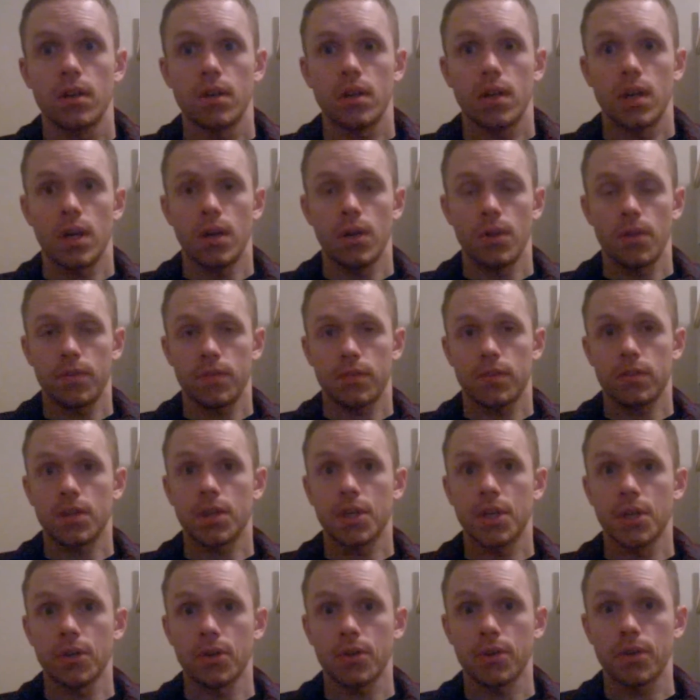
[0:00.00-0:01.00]
health
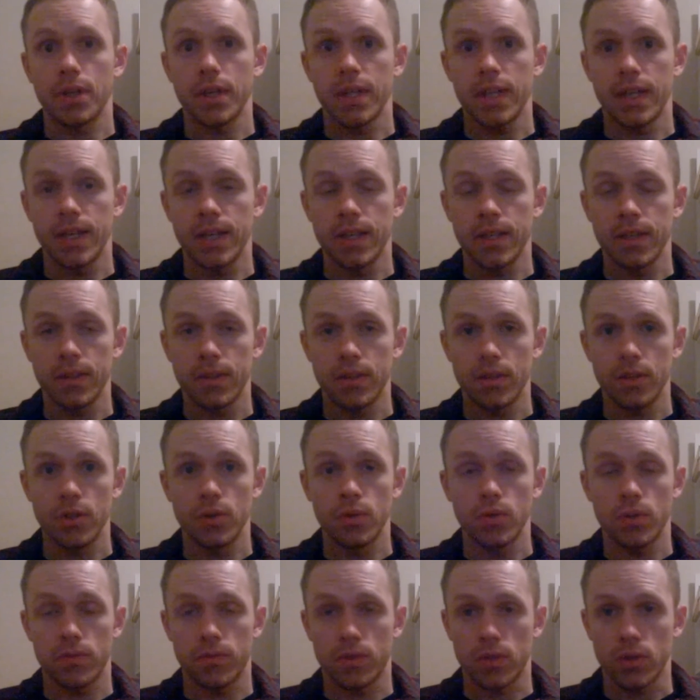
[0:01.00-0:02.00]
security in the
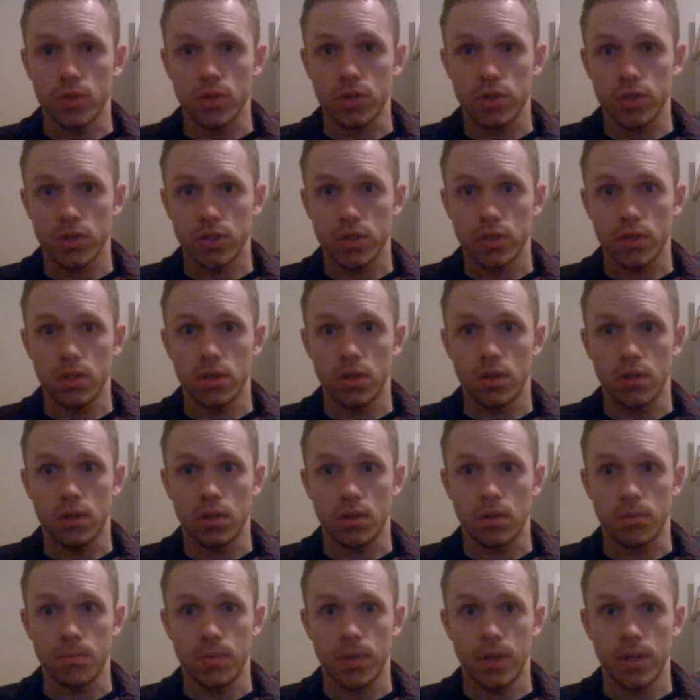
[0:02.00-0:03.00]
universe
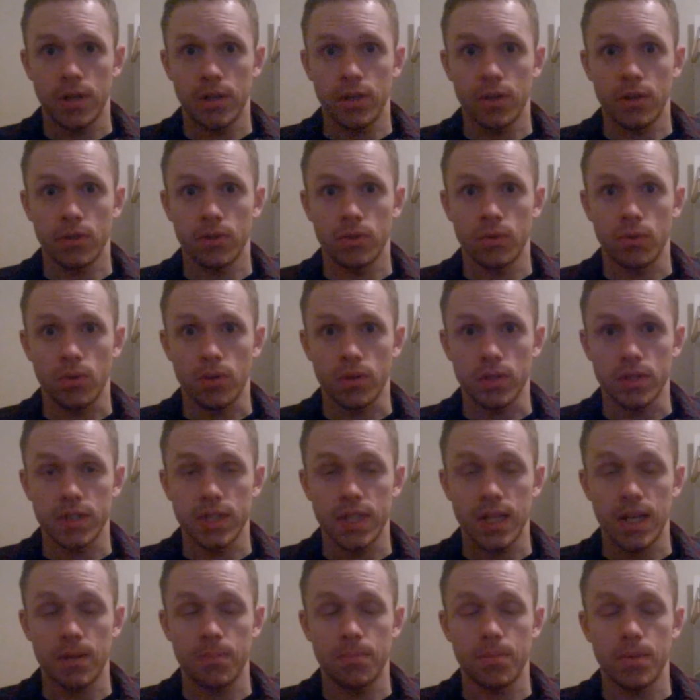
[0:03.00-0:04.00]
at your
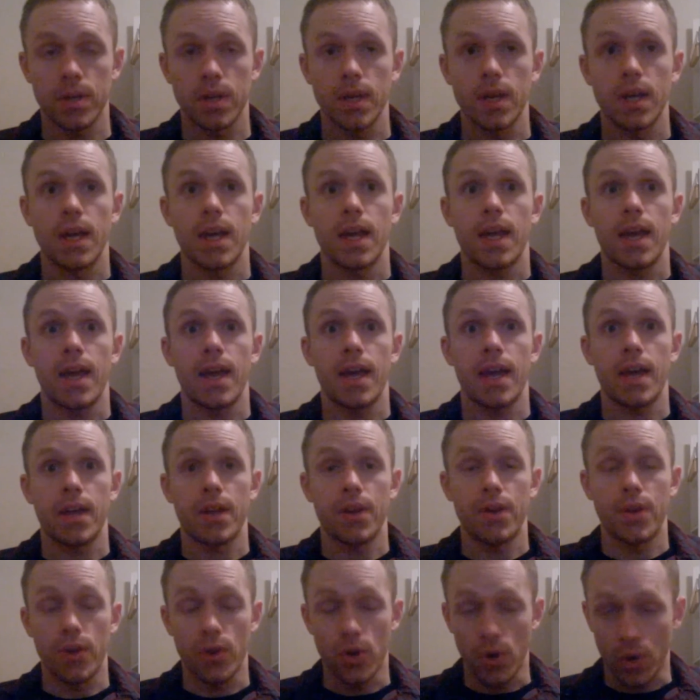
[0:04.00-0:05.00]
doorstep at
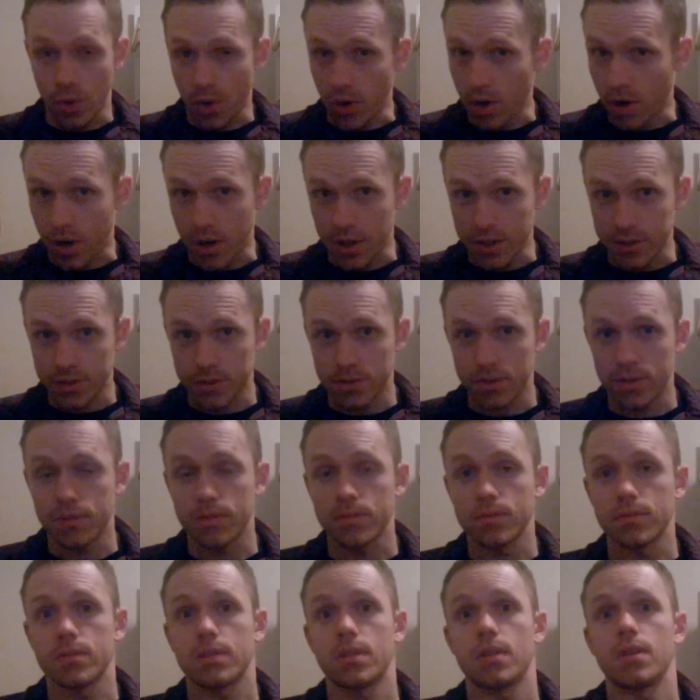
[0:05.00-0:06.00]
no cost.
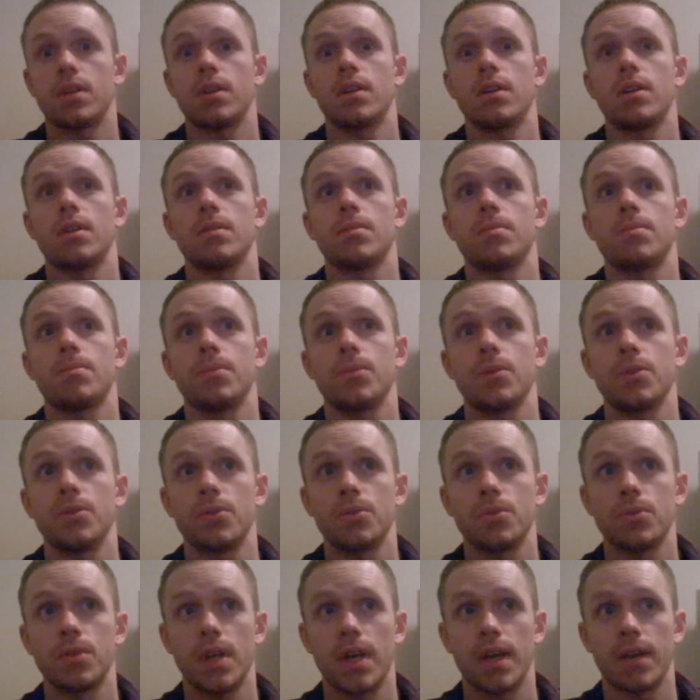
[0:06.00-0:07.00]

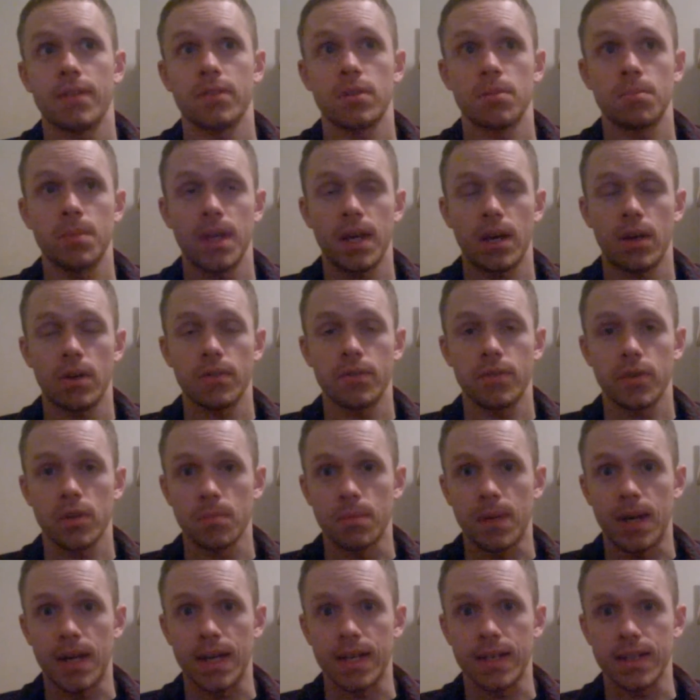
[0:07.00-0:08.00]
You'd have to be out of your
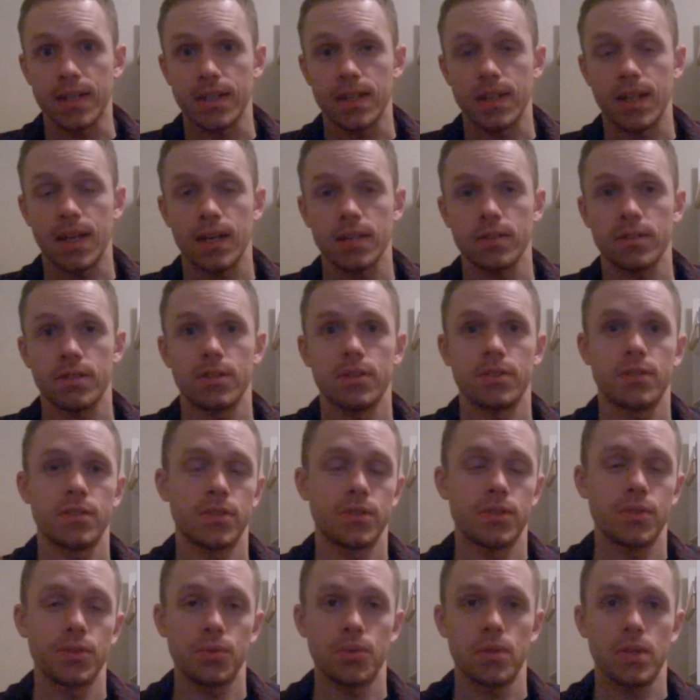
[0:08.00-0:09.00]
mind not to
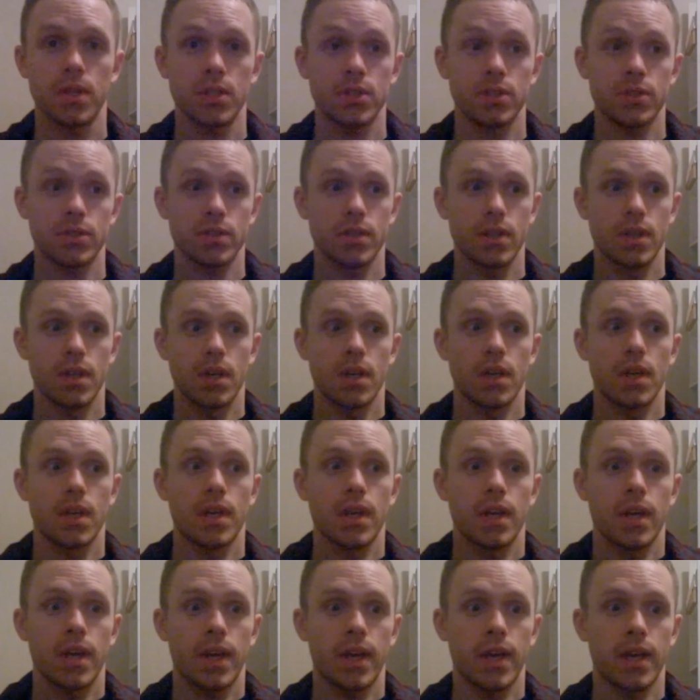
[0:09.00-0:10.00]
do this.
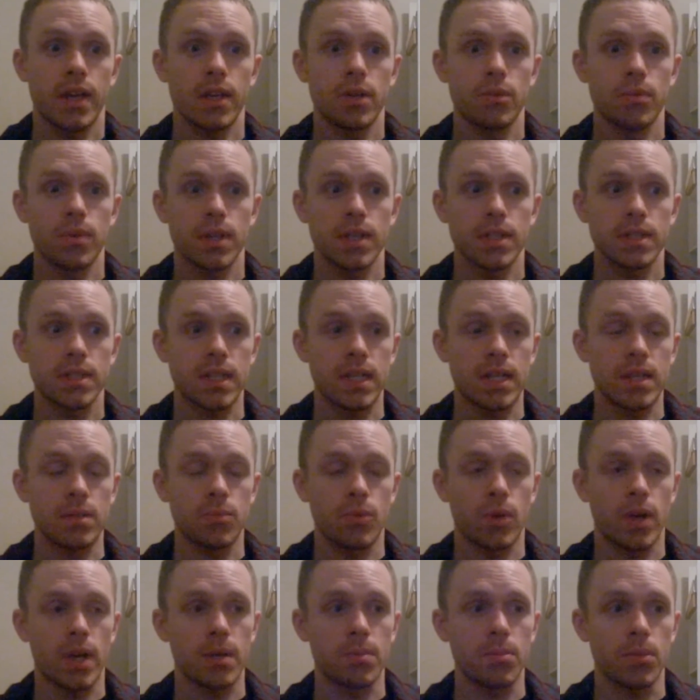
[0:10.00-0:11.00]
Anyways, I'm
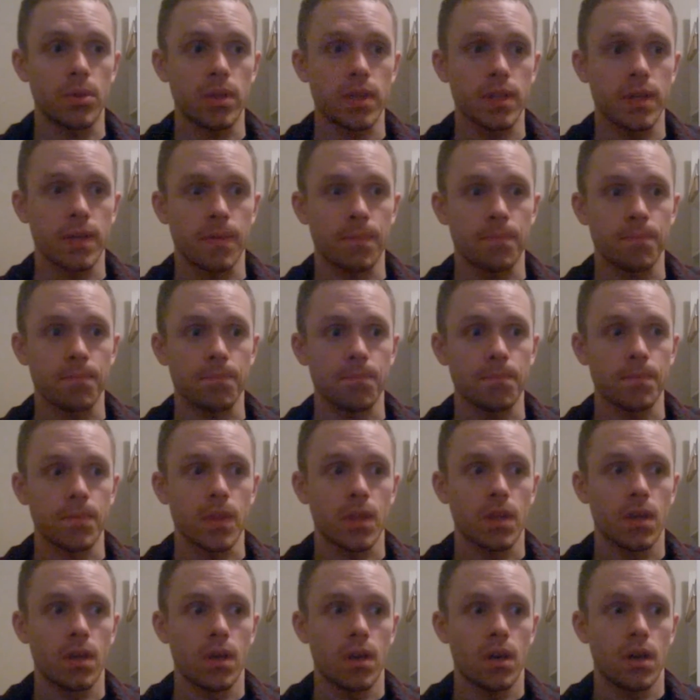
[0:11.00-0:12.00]
rambling.
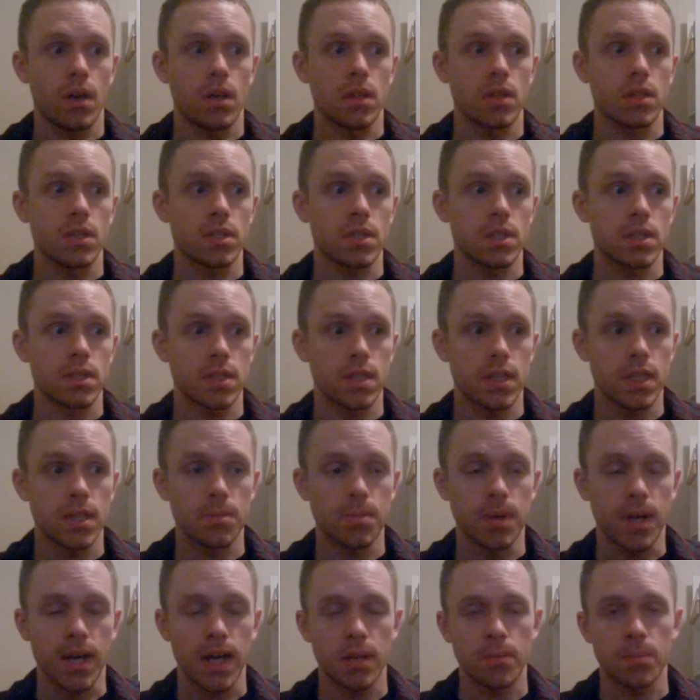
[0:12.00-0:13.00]
This is The
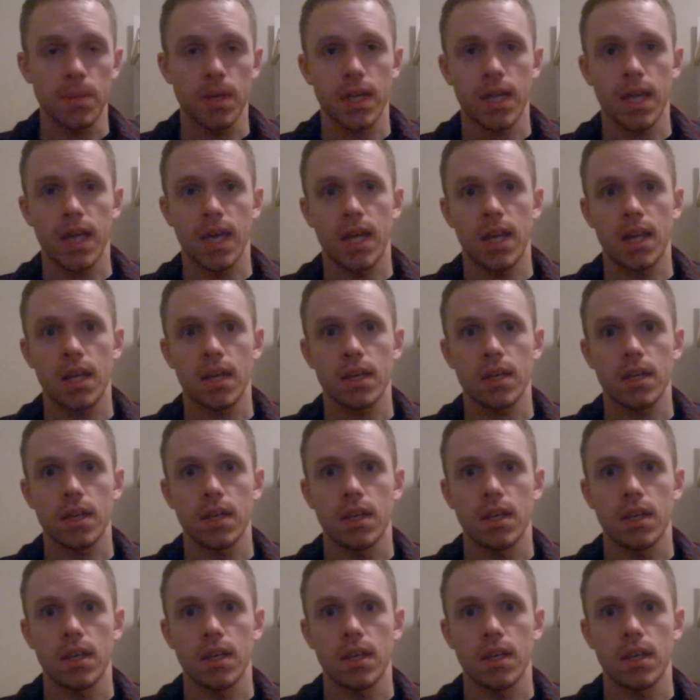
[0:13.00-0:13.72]
Body Mechanic.